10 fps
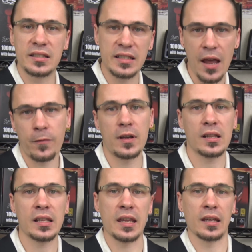
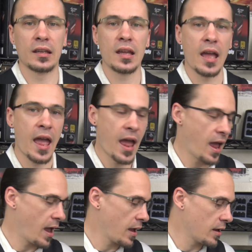definitely
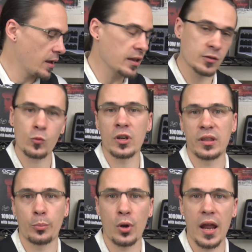is worth
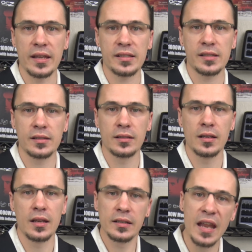the price.
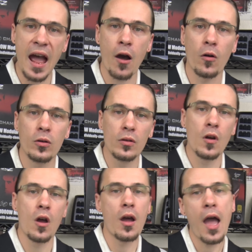Now,
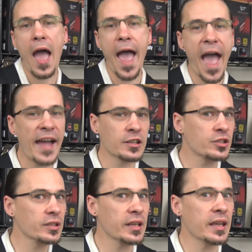
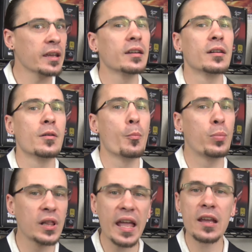actually
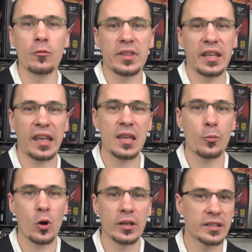playing with the
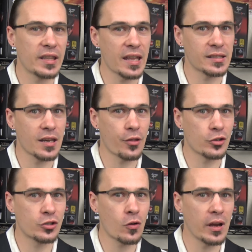keyboard, that's another
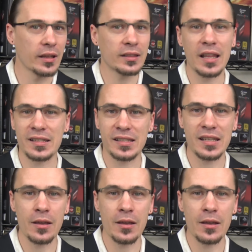story. Let's see